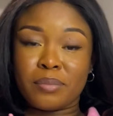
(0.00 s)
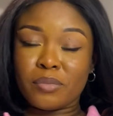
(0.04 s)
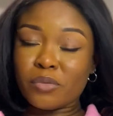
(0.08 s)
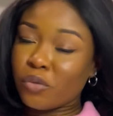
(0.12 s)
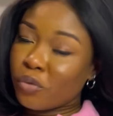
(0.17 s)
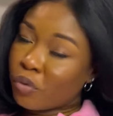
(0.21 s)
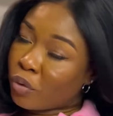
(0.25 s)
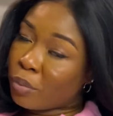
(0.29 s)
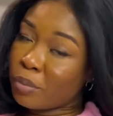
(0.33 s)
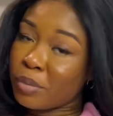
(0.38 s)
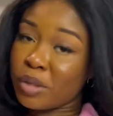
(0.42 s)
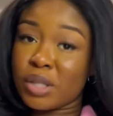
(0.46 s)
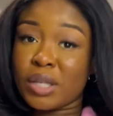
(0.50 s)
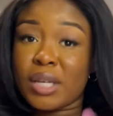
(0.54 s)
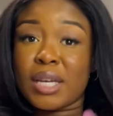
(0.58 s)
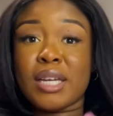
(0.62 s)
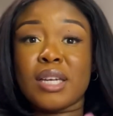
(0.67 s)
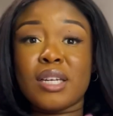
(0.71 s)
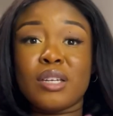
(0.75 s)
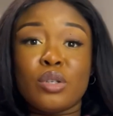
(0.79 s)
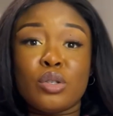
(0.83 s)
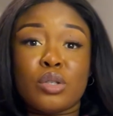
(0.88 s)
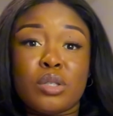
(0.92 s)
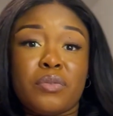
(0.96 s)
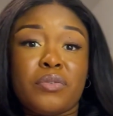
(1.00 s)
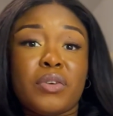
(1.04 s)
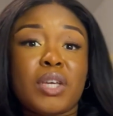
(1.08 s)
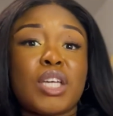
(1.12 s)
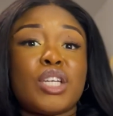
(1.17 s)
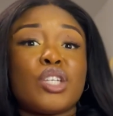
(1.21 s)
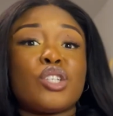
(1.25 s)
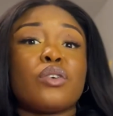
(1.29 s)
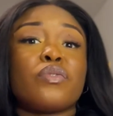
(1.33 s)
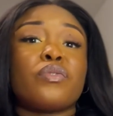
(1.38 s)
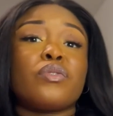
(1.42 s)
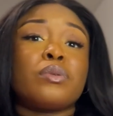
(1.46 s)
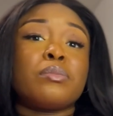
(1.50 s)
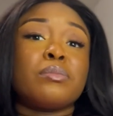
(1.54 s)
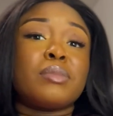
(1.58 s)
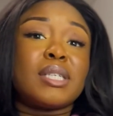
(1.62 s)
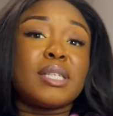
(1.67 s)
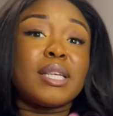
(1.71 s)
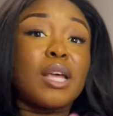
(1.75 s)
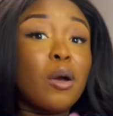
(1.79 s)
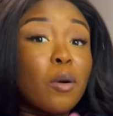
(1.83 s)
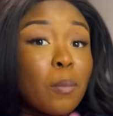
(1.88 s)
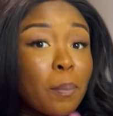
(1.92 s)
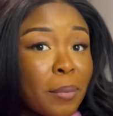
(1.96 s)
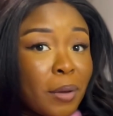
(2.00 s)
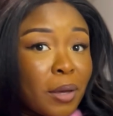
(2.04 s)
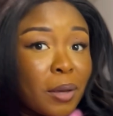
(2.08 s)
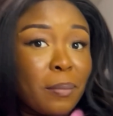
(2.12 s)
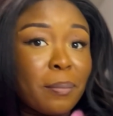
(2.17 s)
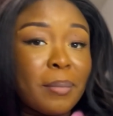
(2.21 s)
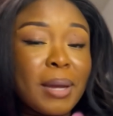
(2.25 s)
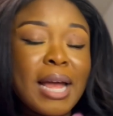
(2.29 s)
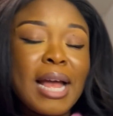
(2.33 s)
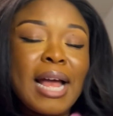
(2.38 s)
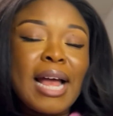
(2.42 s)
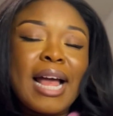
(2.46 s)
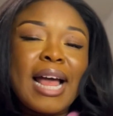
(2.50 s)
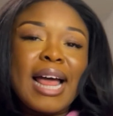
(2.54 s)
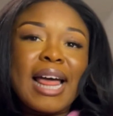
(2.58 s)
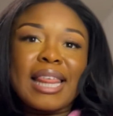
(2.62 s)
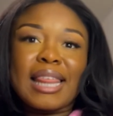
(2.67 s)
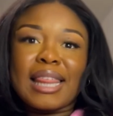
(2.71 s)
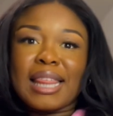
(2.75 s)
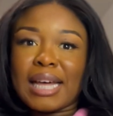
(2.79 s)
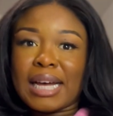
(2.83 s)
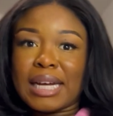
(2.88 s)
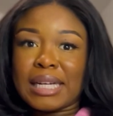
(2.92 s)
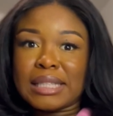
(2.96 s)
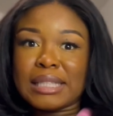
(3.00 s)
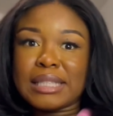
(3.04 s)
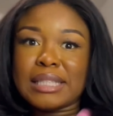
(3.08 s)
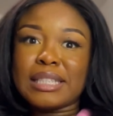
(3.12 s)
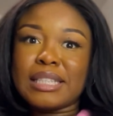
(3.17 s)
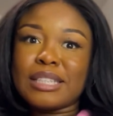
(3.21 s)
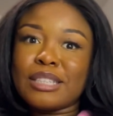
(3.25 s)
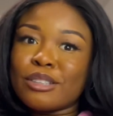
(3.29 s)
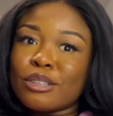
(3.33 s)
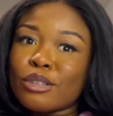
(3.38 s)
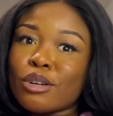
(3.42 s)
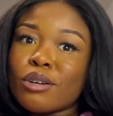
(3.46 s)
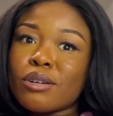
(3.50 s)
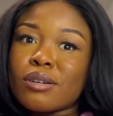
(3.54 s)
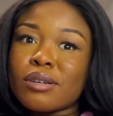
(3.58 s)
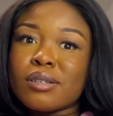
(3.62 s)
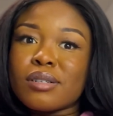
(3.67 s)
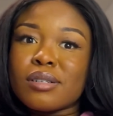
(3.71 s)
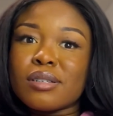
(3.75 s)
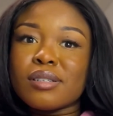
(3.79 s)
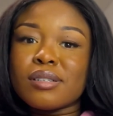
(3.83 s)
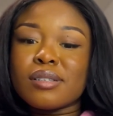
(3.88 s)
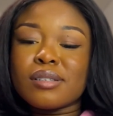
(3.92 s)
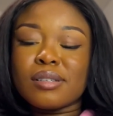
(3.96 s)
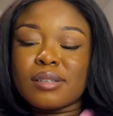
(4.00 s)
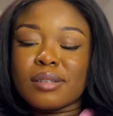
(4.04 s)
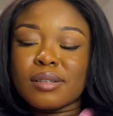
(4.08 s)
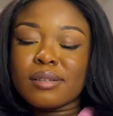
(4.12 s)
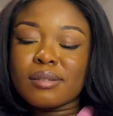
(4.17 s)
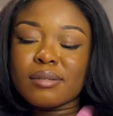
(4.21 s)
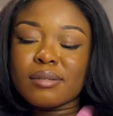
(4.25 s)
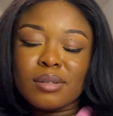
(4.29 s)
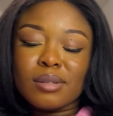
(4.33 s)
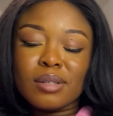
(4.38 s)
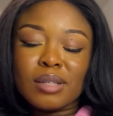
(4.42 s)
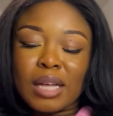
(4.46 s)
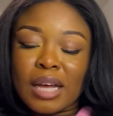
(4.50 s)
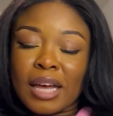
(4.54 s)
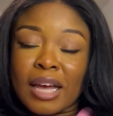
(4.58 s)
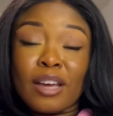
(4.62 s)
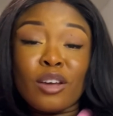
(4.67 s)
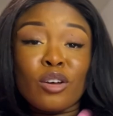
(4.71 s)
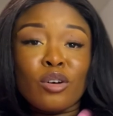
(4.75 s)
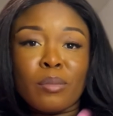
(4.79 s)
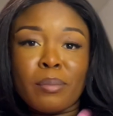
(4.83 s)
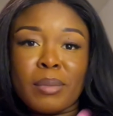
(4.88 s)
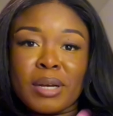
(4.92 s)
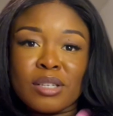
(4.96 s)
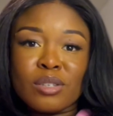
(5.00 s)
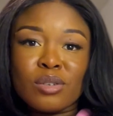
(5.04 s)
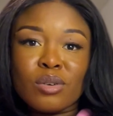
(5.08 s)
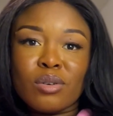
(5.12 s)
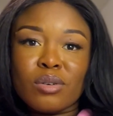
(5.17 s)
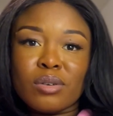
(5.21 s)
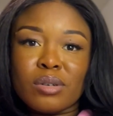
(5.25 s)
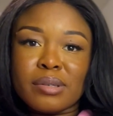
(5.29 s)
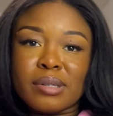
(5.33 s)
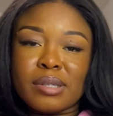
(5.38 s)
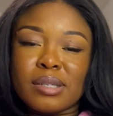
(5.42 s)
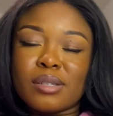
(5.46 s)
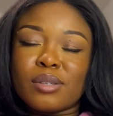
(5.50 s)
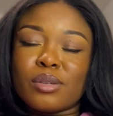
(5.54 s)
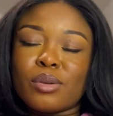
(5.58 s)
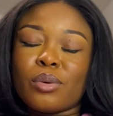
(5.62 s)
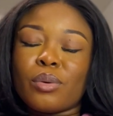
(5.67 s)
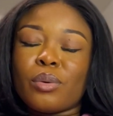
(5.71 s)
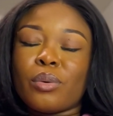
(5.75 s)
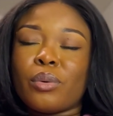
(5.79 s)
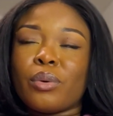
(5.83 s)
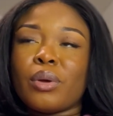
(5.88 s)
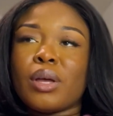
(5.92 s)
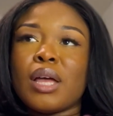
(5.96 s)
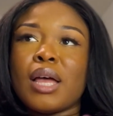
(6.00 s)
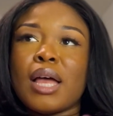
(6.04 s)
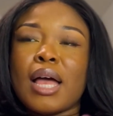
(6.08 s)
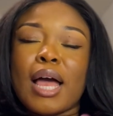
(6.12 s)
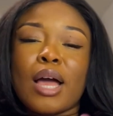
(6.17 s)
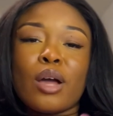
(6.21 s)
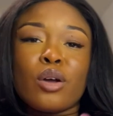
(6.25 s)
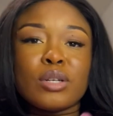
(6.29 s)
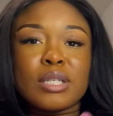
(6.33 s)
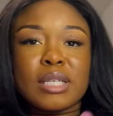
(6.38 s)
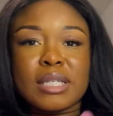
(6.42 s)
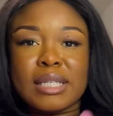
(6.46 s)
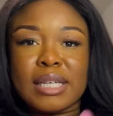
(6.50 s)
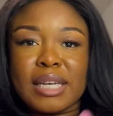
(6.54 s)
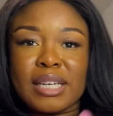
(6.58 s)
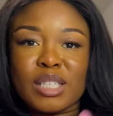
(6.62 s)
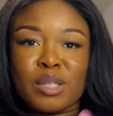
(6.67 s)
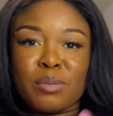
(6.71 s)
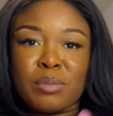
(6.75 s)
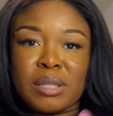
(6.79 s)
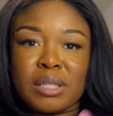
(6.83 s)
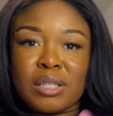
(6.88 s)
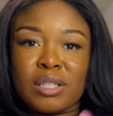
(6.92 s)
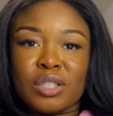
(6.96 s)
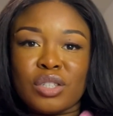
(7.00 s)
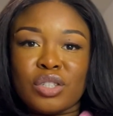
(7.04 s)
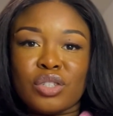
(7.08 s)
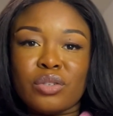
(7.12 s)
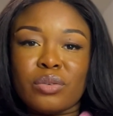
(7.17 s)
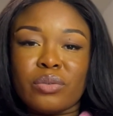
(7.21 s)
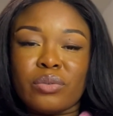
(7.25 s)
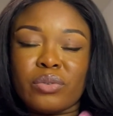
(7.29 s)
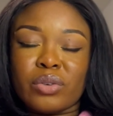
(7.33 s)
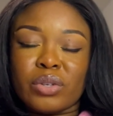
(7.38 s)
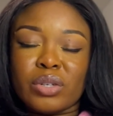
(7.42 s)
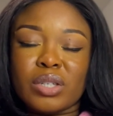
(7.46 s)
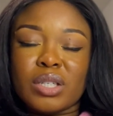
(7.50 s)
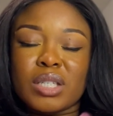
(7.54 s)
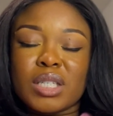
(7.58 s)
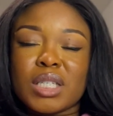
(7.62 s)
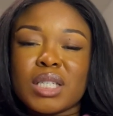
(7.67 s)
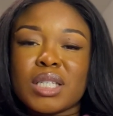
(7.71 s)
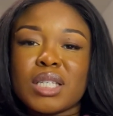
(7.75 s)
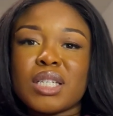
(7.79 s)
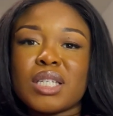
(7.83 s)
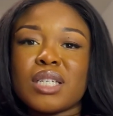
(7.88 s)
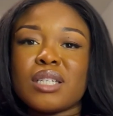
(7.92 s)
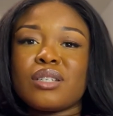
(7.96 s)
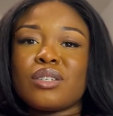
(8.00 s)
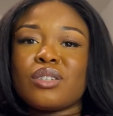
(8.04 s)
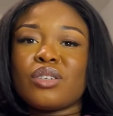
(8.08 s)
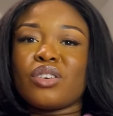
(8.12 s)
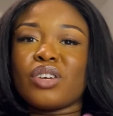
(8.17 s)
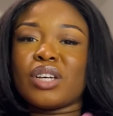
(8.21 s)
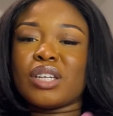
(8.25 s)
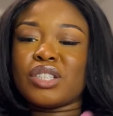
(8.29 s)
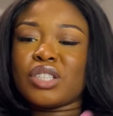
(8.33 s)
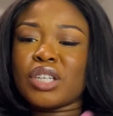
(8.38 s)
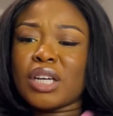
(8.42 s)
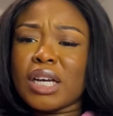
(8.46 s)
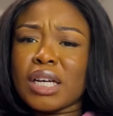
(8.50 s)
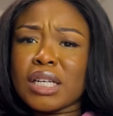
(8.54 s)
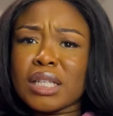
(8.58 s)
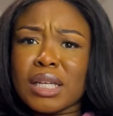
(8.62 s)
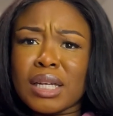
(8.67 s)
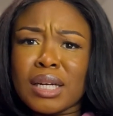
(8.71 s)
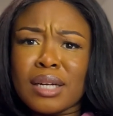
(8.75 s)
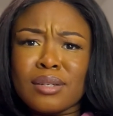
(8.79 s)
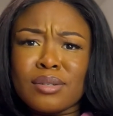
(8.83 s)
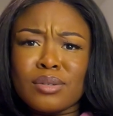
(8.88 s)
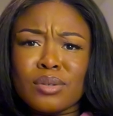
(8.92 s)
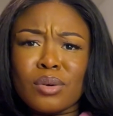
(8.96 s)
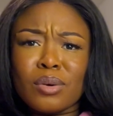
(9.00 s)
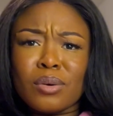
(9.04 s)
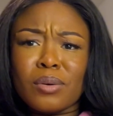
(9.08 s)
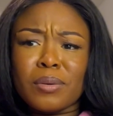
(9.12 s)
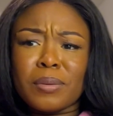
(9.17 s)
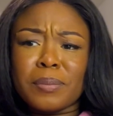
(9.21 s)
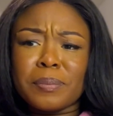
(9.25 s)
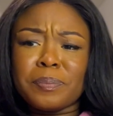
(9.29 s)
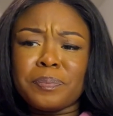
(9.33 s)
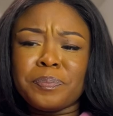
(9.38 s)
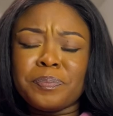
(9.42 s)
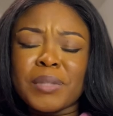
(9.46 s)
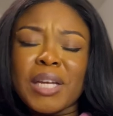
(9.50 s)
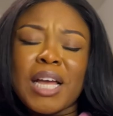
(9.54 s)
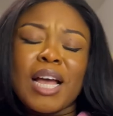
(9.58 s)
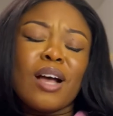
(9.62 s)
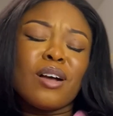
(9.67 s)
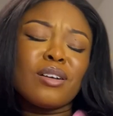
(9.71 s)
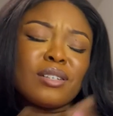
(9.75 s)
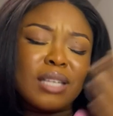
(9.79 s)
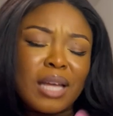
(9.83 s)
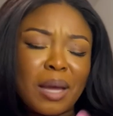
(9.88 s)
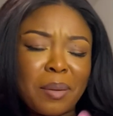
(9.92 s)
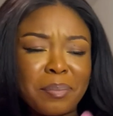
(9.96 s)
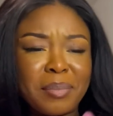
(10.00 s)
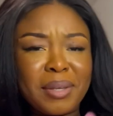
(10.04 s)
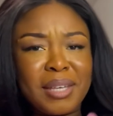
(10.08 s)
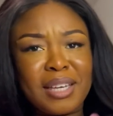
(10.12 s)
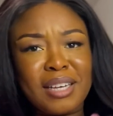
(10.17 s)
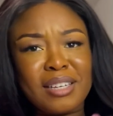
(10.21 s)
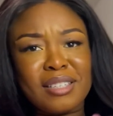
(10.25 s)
for me to get a notification from CELPIP that this scores, I got my scores. So I got a text message first, so I checked and I was happy.